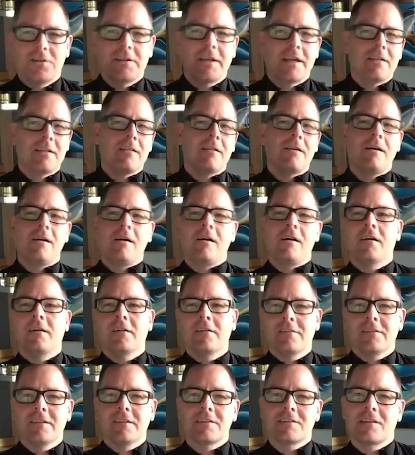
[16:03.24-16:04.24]
day
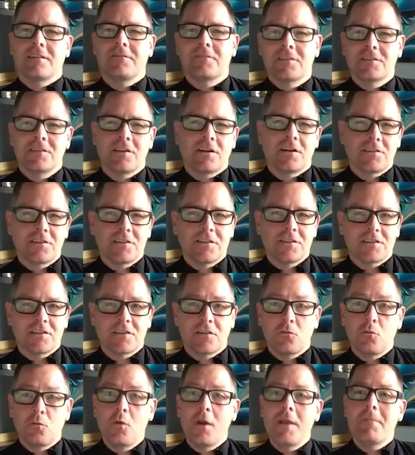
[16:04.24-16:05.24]
long, this stuff is touching us,
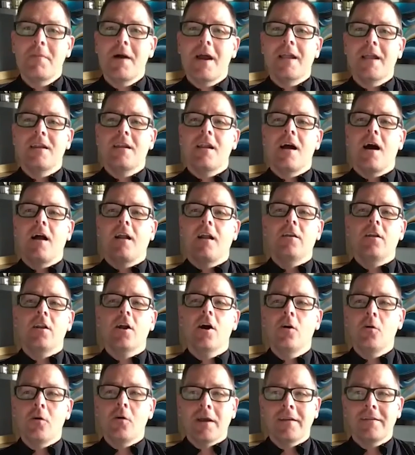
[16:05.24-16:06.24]
and we might not
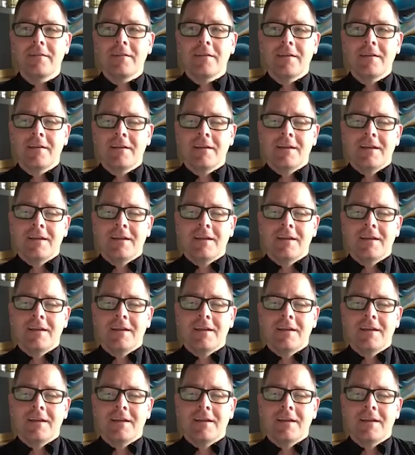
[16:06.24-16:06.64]
know it.